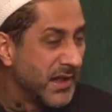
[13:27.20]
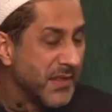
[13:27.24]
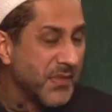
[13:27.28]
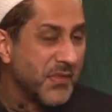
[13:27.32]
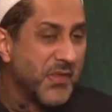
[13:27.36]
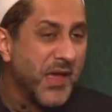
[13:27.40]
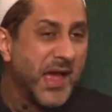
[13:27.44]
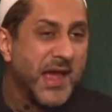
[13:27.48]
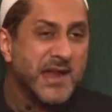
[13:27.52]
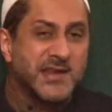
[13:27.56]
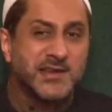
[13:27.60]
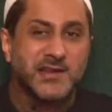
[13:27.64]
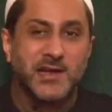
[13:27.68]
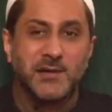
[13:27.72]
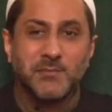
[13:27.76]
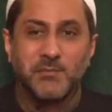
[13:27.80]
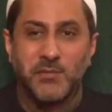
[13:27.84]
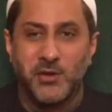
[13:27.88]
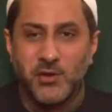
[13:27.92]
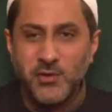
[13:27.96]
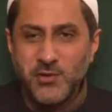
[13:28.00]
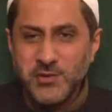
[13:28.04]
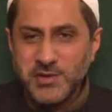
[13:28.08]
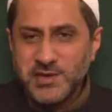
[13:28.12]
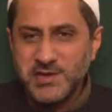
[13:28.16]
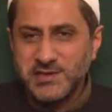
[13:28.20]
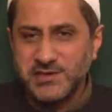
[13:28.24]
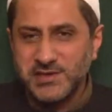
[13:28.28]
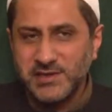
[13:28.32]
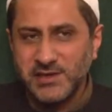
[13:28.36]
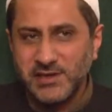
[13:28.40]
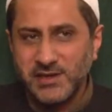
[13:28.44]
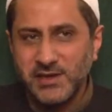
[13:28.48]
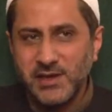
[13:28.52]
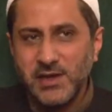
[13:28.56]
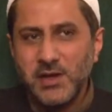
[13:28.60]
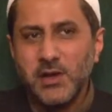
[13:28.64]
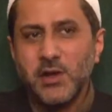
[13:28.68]
That
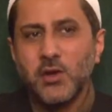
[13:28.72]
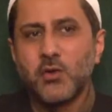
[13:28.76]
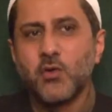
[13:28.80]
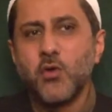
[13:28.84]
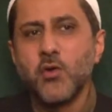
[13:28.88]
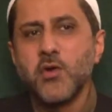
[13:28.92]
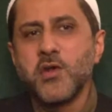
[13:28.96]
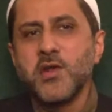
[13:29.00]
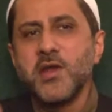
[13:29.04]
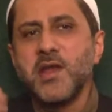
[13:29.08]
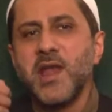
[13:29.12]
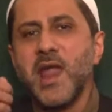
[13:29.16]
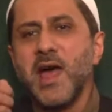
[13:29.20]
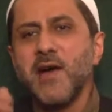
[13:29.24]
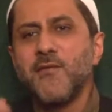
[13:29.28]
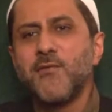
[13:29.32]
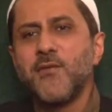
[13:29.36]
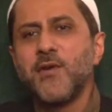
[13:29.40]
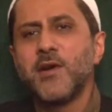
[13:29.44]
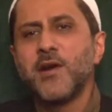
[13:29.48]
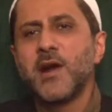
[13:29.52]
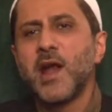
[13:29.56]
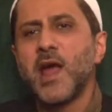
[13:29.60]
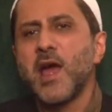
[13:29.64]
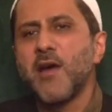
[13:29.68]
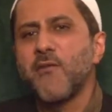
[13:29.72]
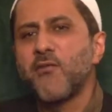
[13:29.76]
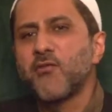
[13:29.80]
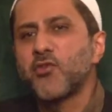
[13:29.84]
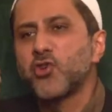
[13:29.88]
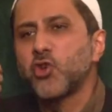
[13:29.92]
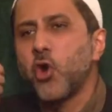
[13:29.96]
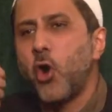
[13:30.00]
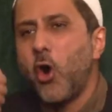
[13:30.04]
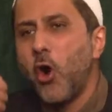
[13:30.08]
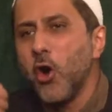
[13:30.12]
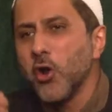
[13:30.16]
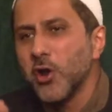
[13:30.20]
community could never have
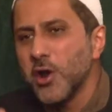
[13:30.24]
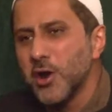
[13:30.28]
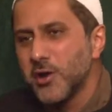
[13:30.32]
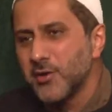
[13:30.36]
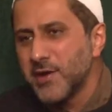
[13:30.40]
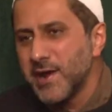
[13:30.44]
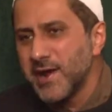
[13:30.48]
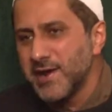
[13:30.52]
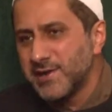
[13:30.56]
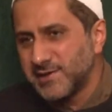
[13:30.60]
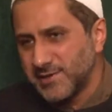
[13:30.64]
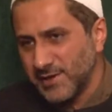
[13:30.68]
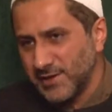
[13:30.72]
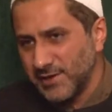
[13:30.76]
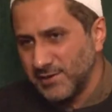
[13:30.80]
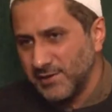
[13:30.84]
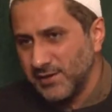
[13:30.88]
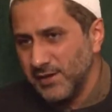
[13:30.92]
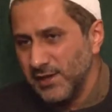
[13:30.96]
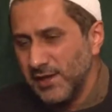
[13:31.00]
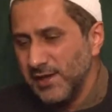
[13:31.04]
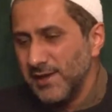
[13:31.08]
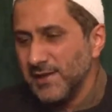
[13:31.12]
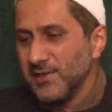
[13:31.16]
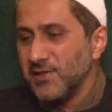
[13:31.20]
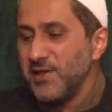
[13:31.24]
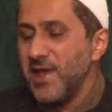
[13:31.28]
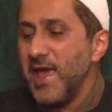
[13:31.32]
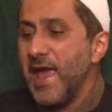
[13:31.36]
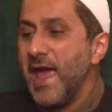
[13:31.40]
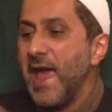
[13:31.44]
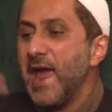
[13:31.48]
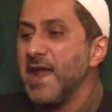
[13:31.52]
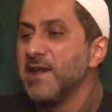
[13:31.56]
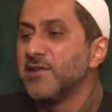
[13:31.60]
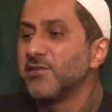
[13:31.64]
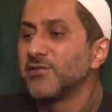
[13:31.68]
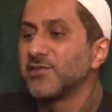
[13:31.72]
tolerated the
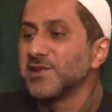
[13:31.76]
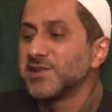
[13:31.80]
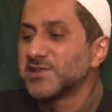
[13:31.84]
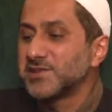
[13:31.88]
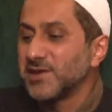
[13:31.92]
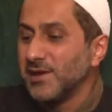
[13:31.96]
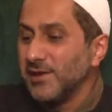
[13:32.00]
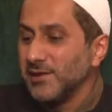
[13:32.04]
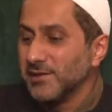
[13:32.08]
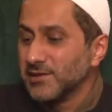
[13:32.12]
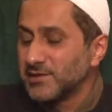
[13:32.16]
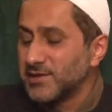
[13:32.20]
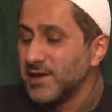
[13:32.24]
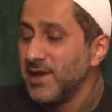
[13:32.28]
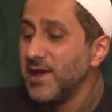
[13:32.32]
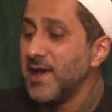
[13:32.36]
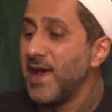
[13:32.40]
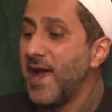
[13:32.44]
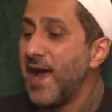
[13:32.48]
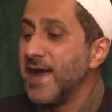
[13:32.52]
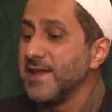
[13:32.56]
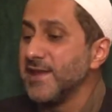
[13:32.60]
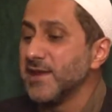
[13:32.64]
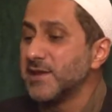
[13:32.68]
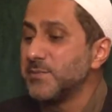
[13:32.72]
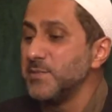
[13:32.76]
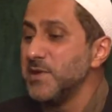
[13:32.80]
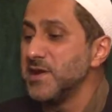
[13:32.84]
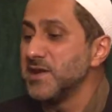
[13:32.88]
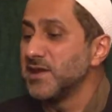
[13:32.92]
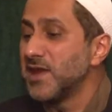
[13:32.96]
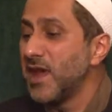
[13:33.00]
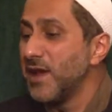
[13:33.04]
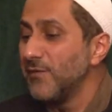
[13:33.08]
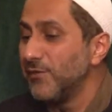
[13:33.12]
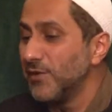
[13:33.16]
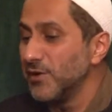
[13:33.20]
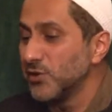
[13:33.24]
end result had it
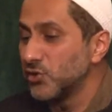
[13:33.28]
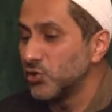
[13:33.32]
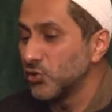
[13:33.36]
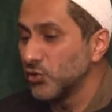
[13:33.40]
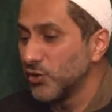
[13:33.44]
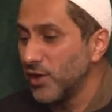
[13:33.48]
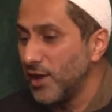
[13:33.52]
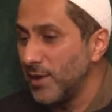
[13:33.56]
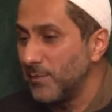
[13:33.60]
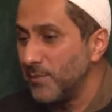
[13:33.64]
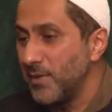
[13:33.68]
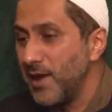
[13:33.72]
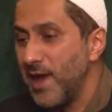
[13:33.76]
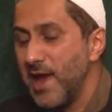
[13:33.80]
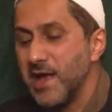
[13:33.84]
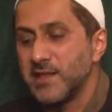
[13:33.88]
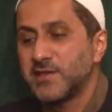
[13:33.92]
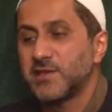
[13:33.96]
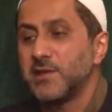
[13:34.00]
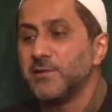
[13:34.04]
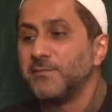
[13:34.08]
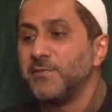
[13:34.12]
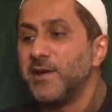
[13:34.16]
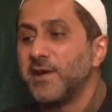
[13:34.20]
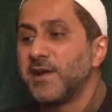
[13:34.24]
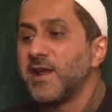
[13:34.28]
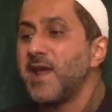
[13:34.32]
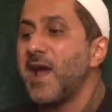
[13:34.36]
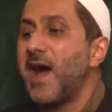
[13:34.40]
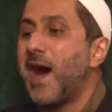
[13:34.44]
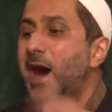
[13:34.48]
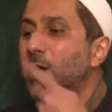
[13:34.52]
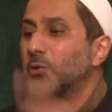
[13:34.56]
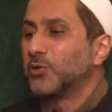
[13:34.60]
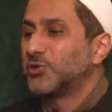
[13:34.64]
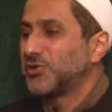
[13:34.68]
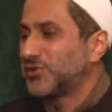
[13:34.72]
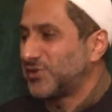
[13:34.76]
been given to them at the very
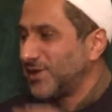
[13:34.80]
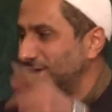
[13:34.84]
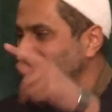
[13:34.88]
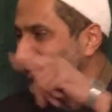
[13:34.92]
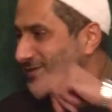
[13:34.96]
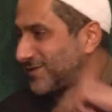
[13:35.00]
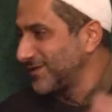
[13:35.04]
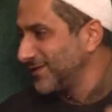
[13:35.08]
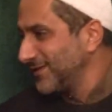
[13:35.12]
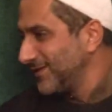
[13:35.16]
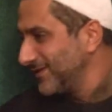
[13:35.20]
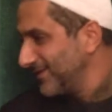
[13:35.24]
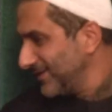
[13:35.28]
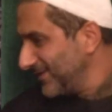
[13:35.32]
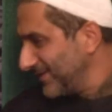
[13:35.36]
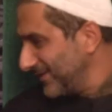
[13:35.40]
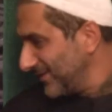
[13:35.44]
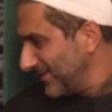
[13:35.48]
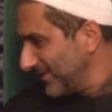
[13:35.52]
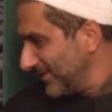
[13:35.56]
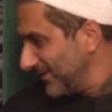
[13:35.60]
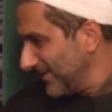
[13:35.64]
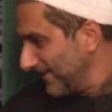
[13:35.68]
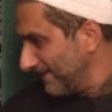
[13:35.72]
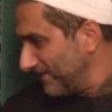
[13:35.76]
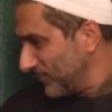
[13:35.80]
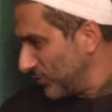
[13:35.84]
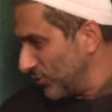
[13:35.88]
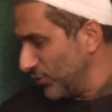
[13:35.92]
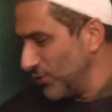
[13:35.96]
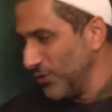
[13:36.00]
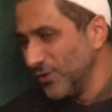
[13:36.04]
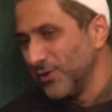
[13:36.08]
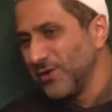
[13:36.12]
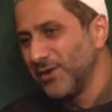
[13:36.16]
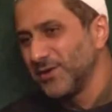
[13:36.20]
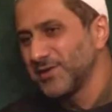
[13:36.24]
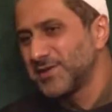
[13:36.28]
outset. Do
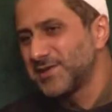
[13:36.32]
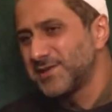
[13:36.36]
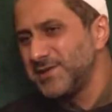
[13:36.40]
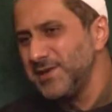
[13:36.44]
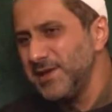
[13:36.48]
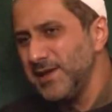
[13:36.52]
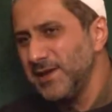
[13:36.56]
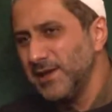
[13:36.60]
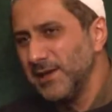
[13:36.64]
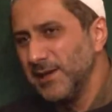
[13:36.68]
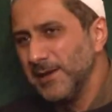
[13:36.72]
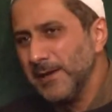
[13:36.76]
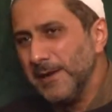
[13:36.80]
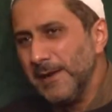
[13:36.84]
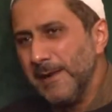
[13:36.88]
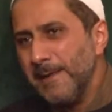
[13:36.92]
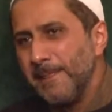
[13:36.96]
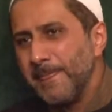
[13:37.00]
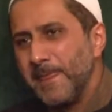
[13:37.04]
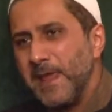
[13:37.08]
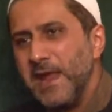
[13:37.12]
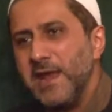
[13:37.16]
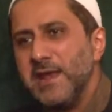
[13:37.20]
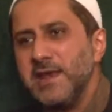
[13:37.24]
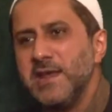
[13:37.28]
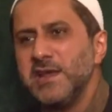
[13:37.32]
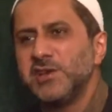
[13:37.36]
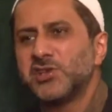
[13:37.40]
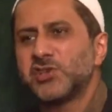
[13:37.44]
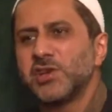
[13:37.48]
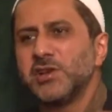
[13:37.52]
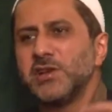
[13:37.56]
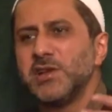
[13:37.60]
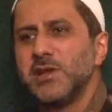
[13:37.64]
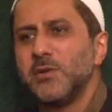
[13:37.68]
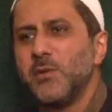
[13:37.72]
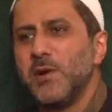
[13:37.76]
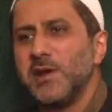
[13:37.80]
you not see?
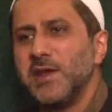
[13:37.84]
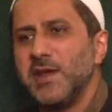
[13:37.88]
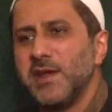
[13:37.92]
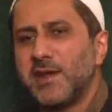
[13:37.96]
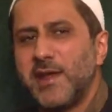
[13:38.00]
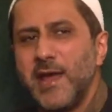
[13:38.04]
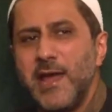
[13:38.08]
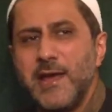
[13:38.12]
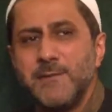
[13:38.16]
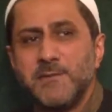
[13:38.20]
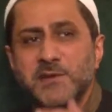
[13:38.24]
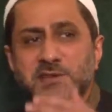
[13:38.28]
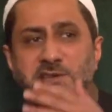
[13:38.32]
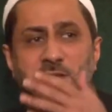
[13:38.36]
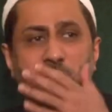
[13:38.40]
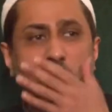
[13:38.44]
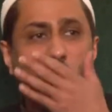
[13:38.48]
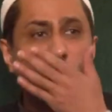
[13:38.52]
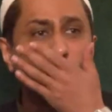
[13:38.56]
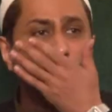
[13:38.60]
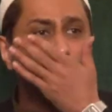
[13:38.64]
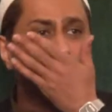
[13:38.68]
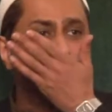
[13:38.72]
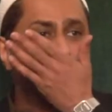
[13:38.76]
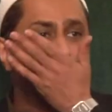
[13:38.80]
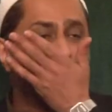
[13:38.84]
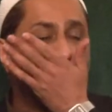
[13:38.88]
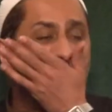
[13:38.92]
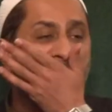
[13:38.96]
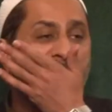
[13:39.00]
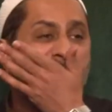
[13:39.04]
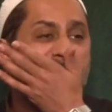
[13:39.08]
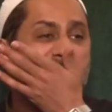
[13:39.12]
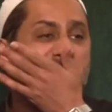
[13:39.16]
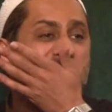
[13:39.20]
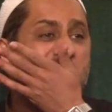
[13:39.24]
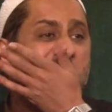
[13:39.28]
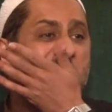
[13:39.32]
Initially, when he came, he said, "Qulu
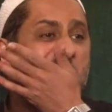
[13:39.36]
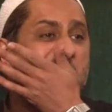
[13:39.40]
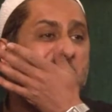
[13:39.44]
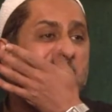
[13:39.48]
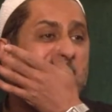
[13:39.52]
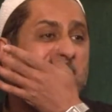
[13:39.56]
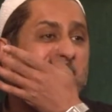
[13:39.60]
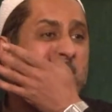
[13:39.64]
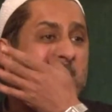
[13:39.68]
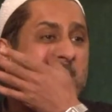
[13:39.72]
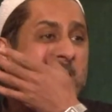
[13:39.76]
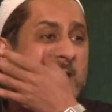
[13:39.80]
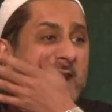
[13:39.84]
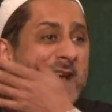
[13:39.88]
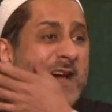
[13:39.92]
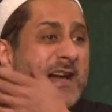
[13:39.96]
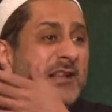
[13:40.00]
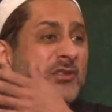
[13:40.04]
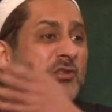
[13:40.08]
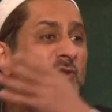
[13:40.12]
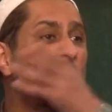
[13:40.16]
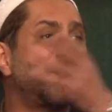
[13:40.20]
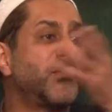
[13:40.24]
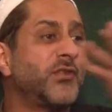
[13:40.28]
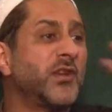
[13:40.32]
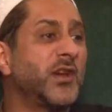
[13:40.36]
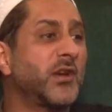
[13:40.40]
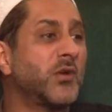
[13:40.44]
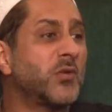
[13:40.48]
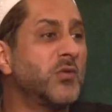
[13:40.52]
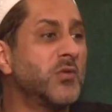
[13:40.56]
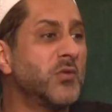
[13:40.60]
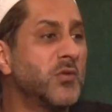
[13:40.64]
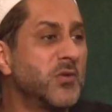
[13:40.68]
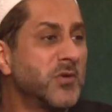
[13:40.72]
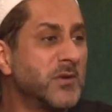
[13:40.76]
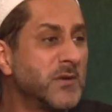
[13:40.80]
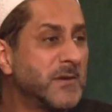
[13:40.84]
la ilaha illallah
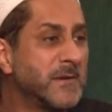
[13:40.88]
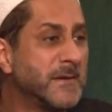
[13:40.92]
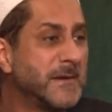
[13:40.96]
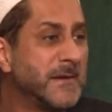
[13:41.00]
tuflahu."